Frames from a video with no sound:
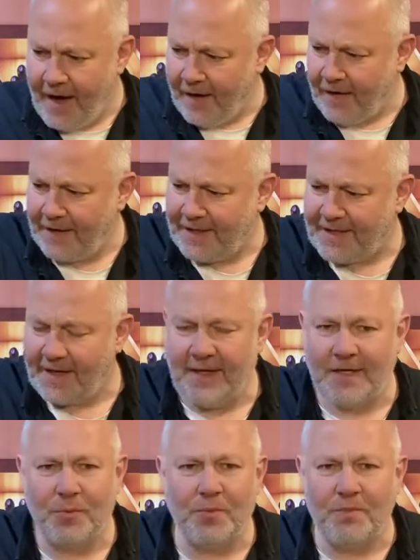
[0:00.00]
I'd say
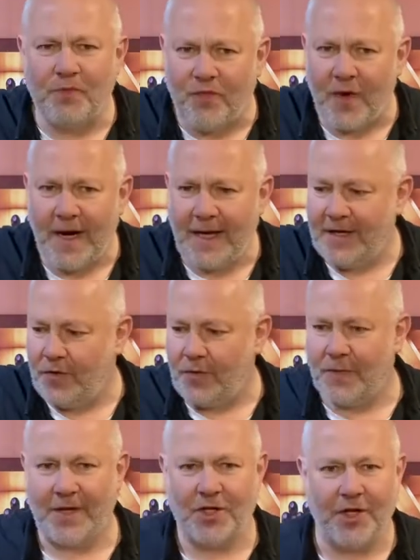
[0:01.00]
this is really good
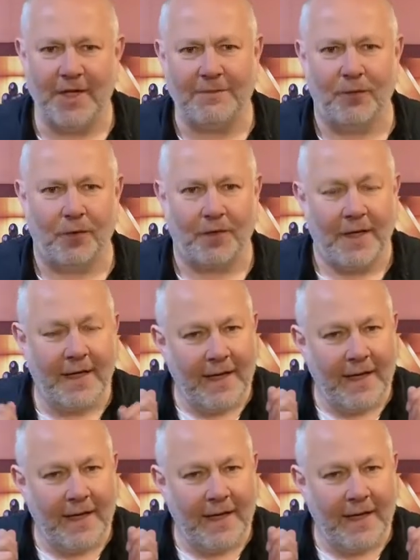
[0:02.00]
with a cheese board.